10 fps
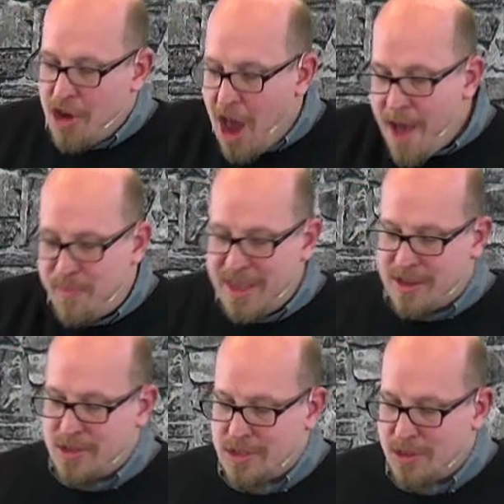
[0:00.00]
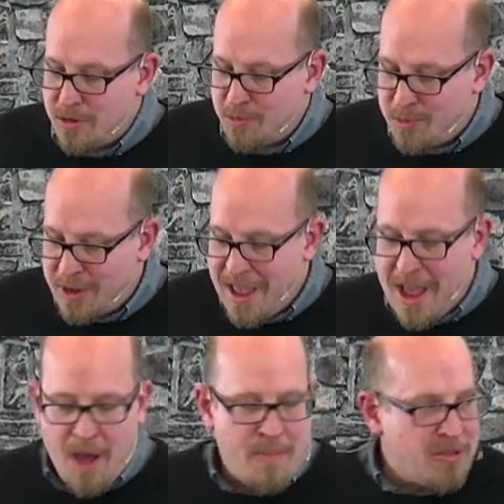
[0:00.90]
not be concerned
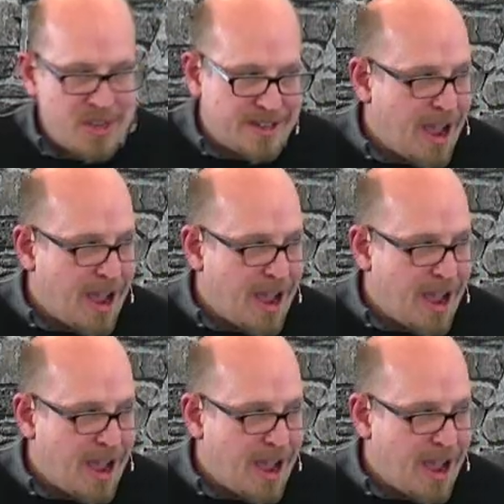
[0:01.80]
about the